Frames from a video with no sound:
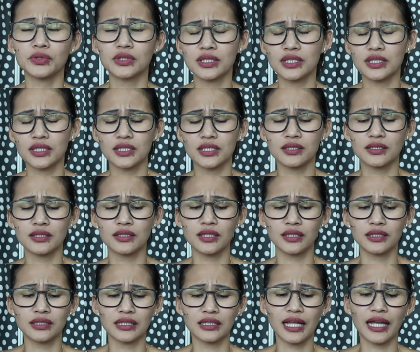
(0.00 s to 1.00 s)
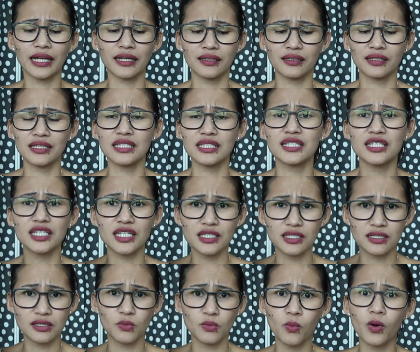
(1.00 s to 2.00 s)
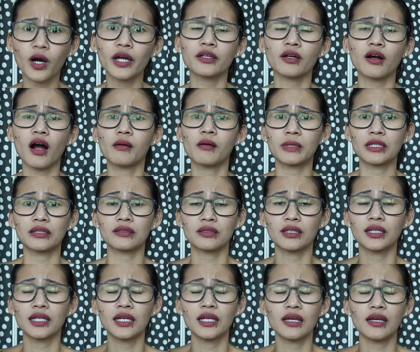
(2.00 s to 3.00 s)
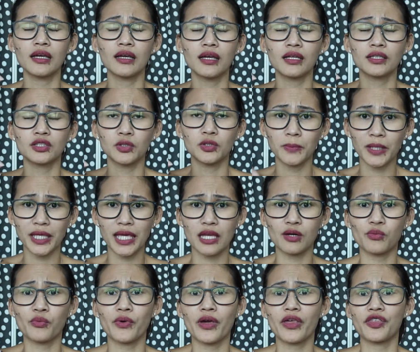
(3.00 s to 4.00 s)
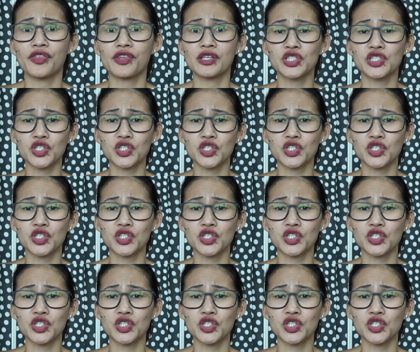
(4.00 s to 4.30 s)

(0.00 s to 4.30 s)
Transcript: It's just this is just one comment to begin with.